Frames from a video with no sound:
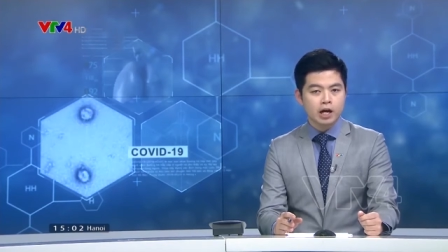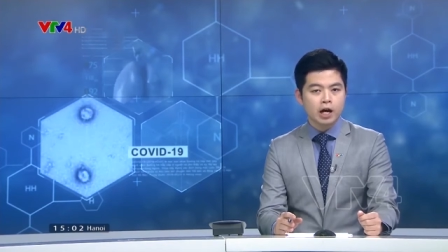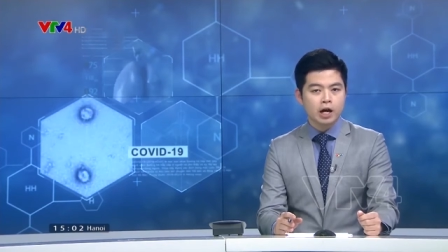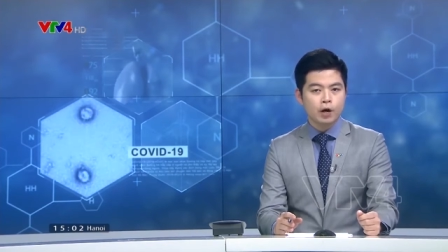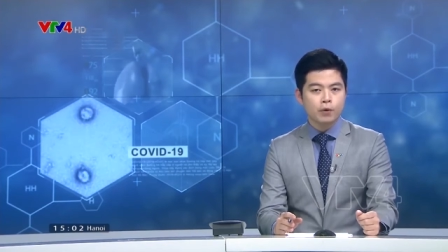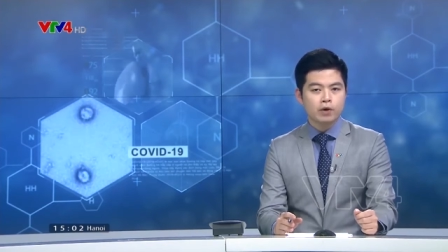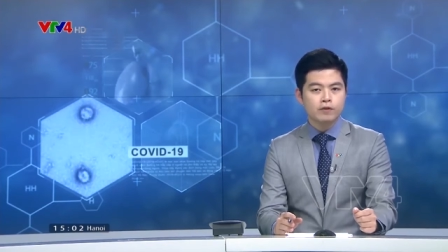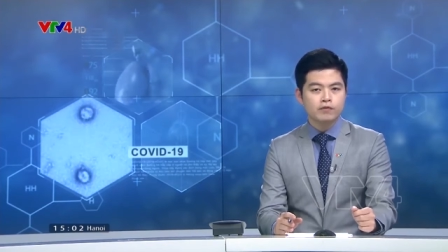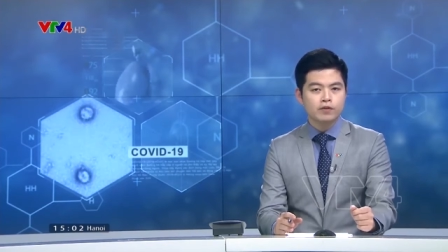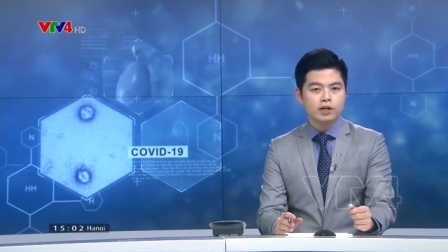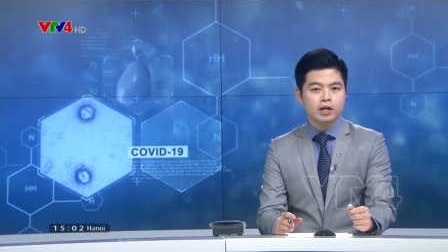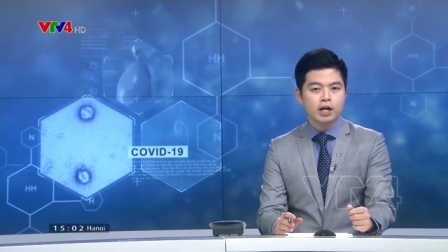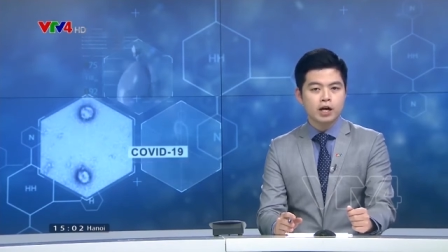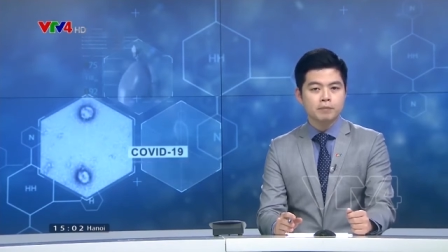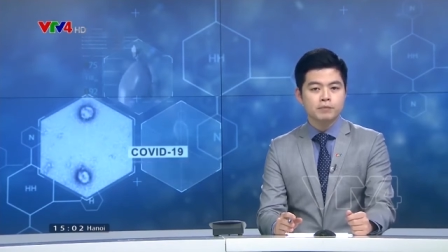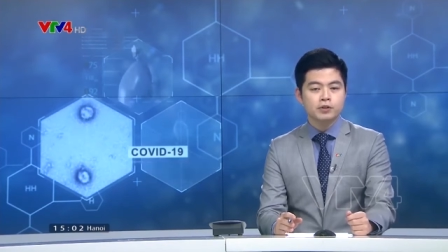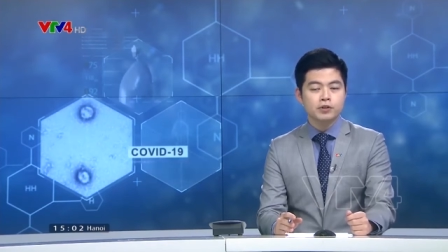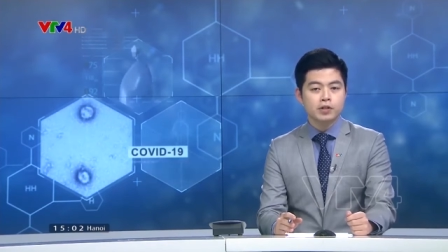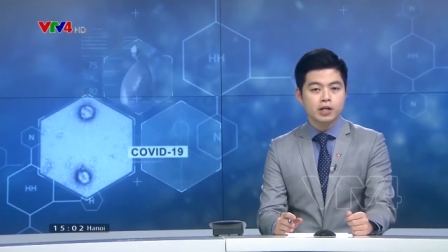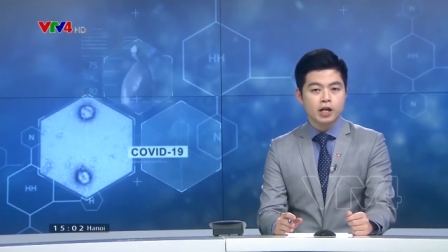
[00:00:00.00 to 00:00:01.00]
However,
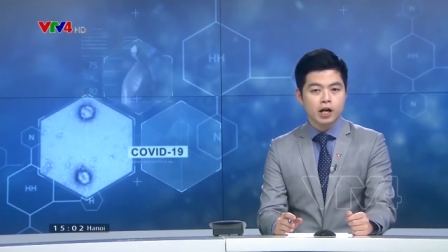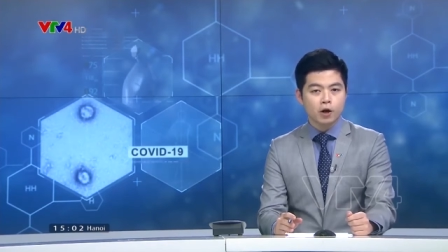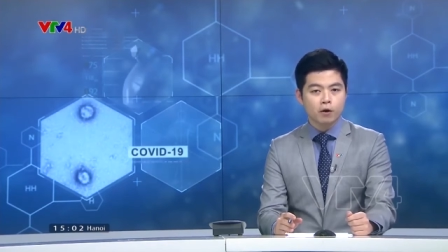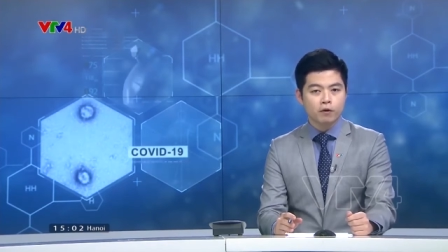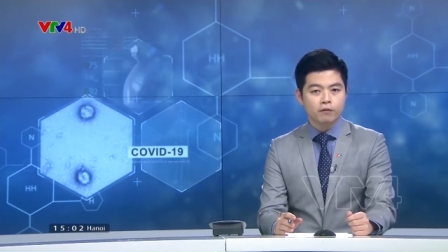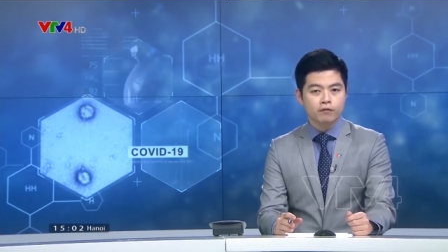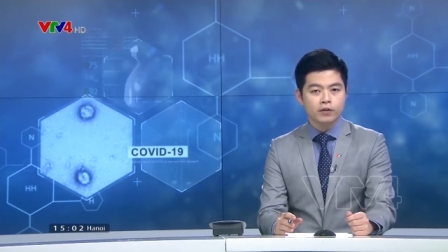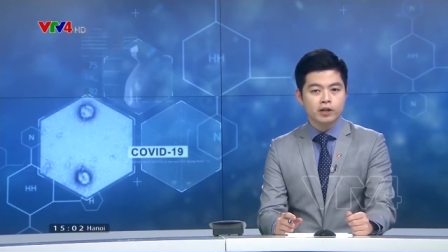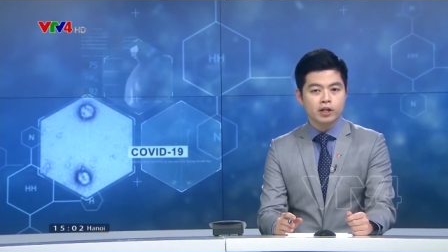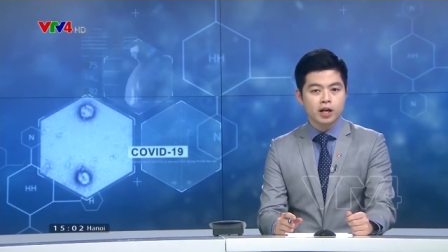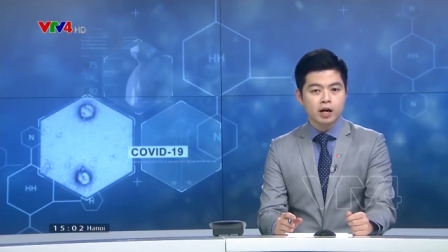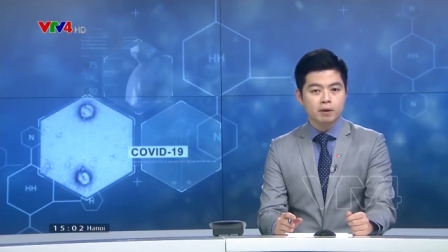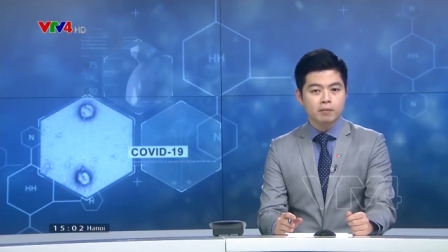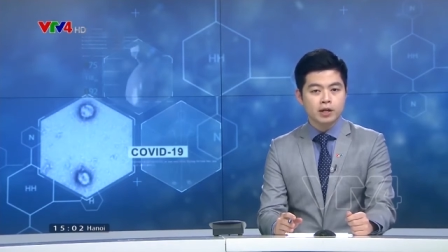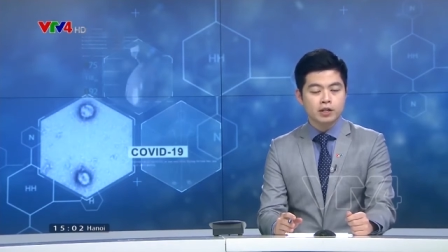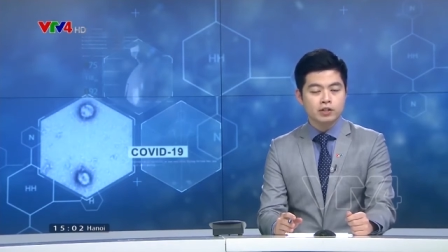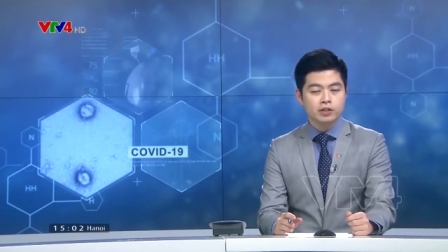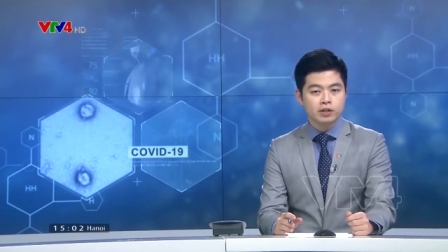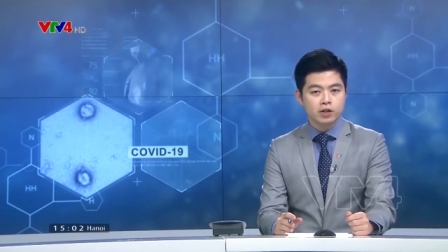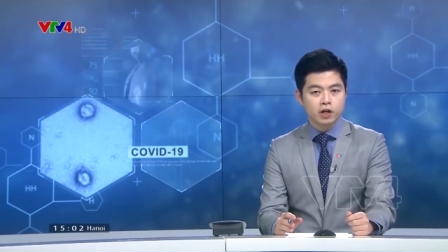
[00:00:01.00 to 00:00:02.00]
up to now,
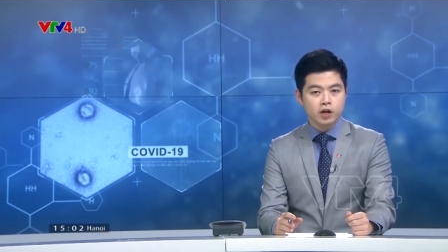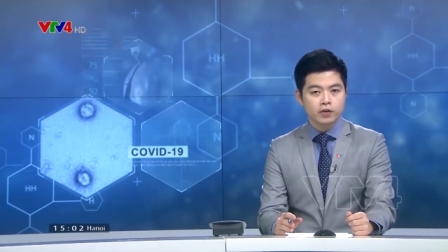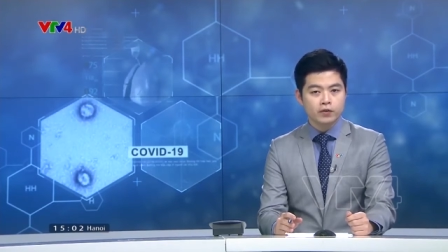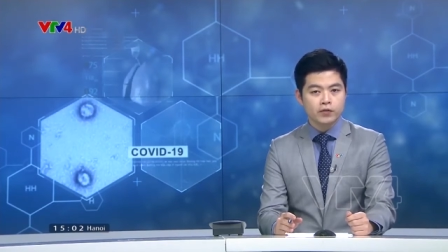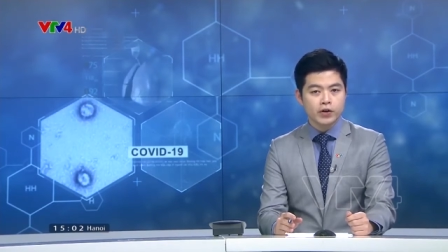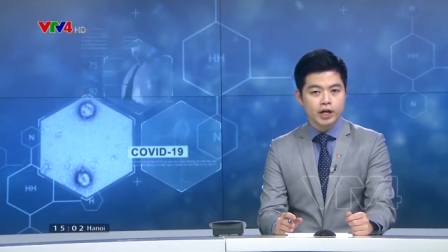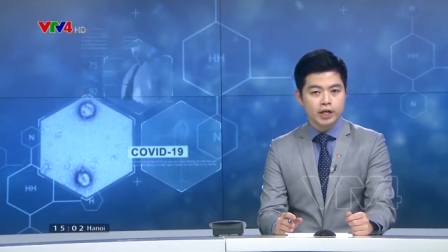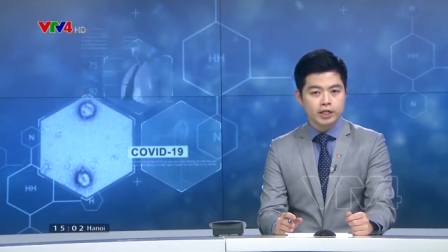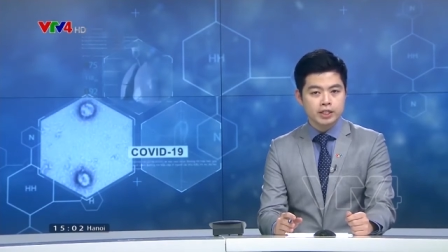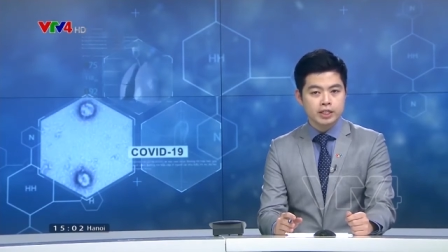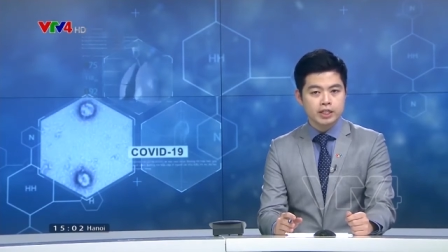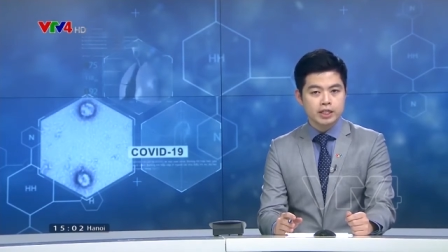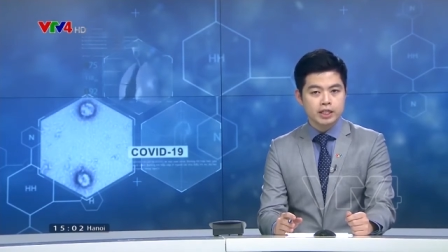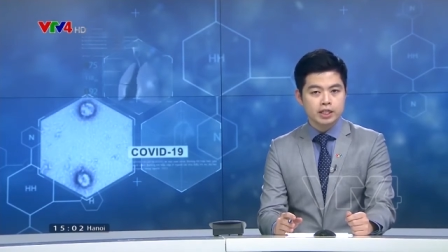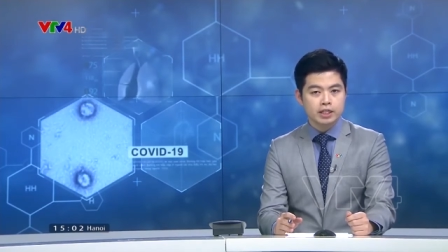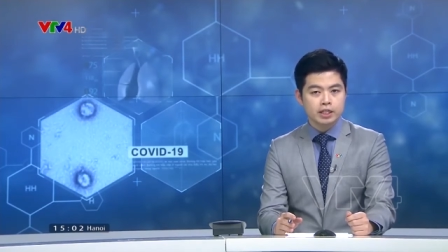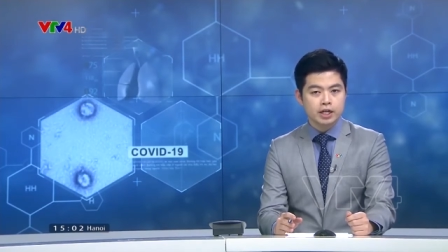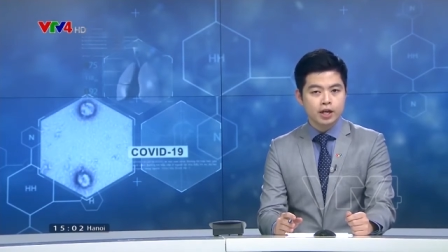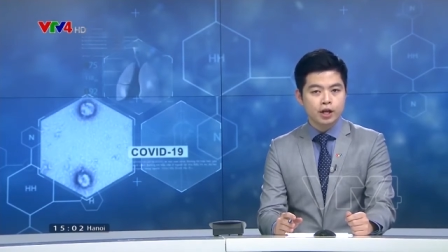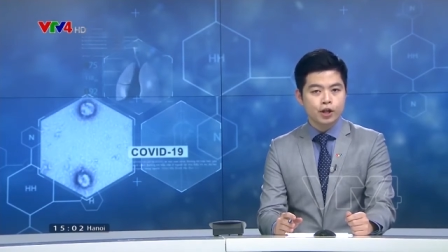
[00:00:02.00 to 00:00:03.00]
Vietnam has not
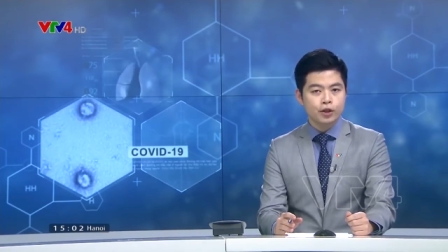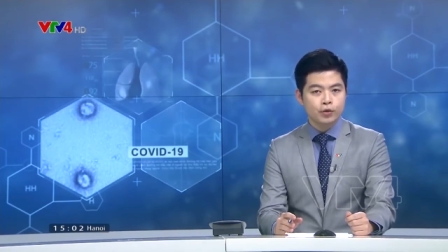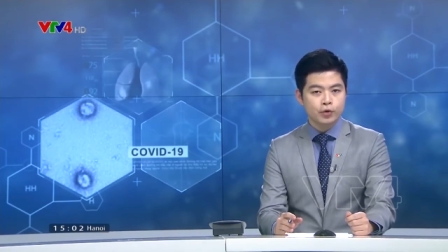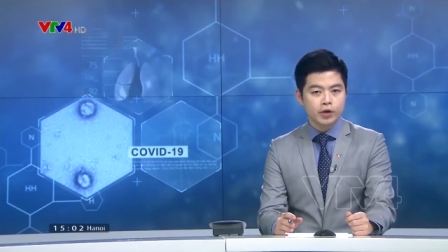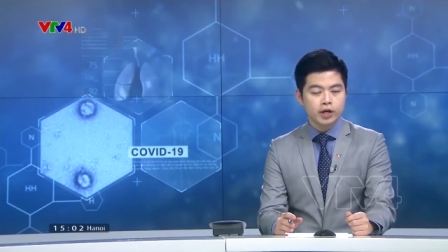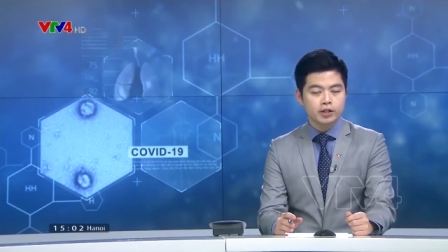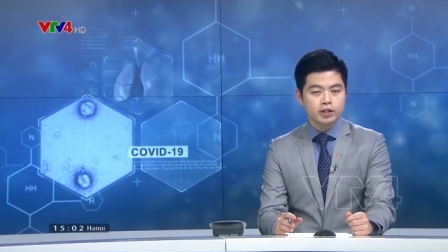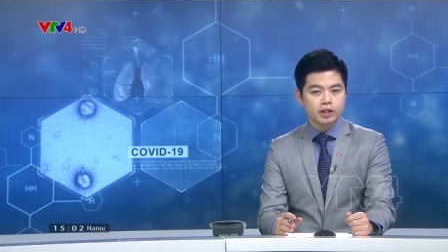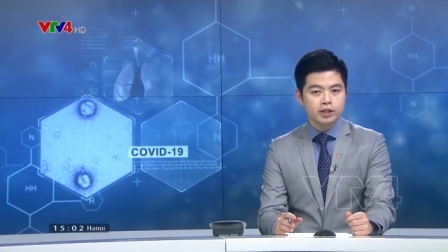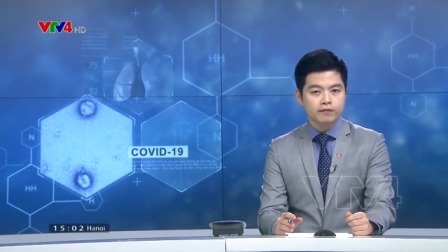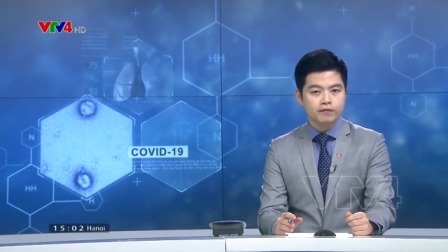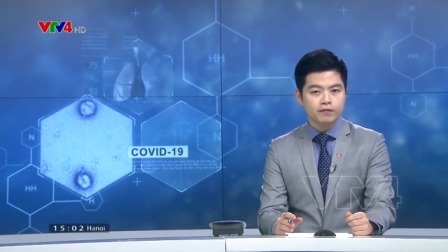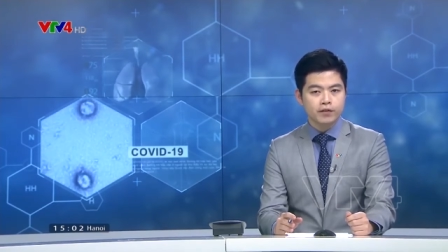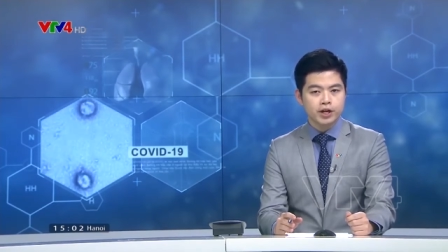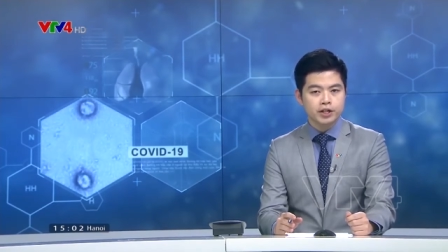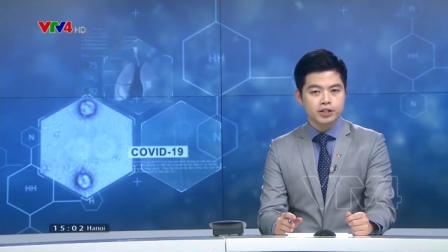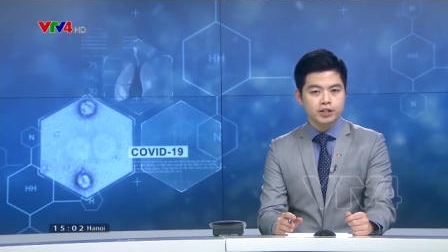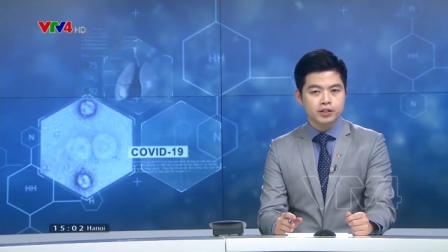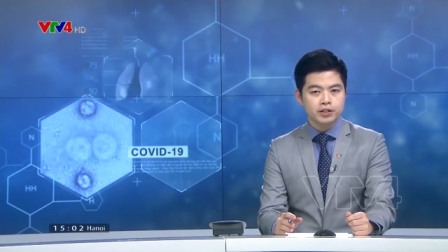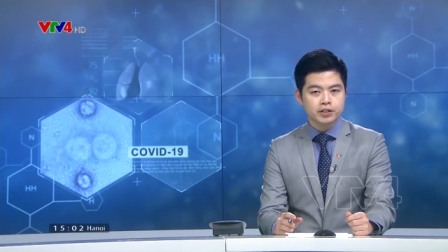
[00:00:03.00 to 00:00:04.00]
exceeded 300
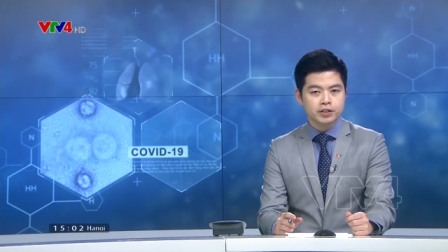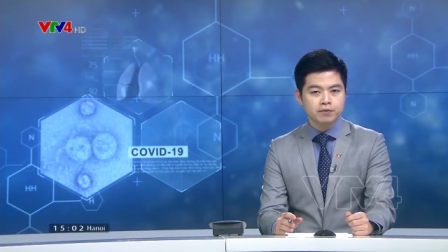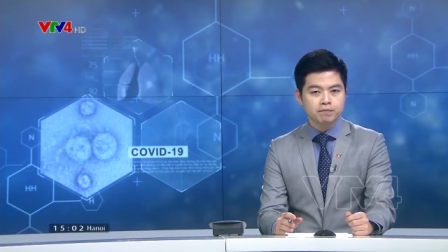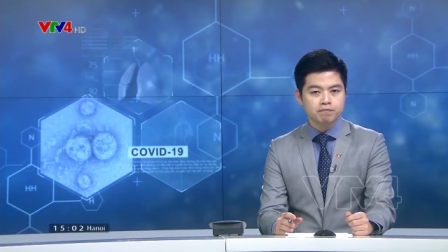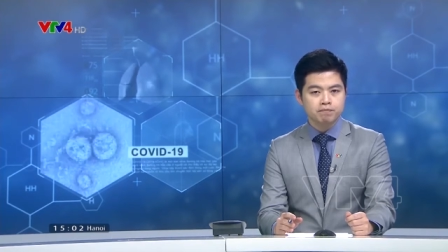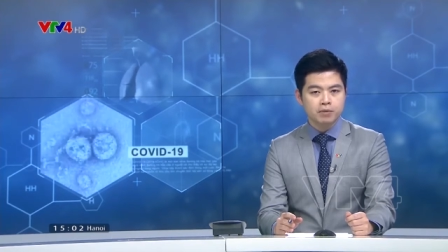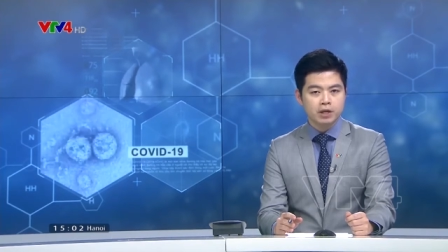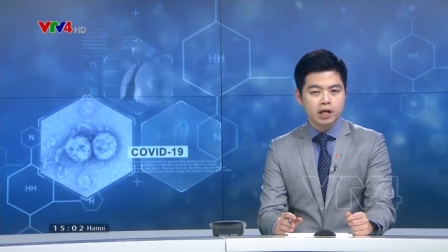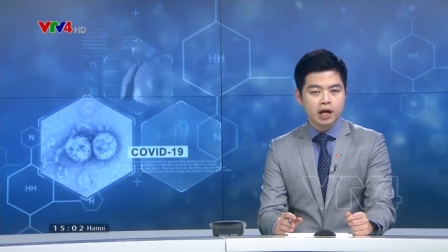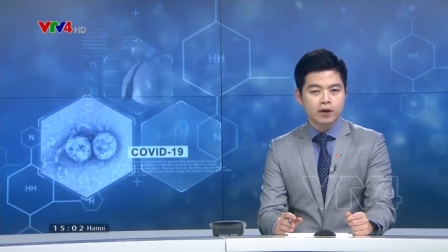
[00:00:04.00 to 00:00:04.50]
infections.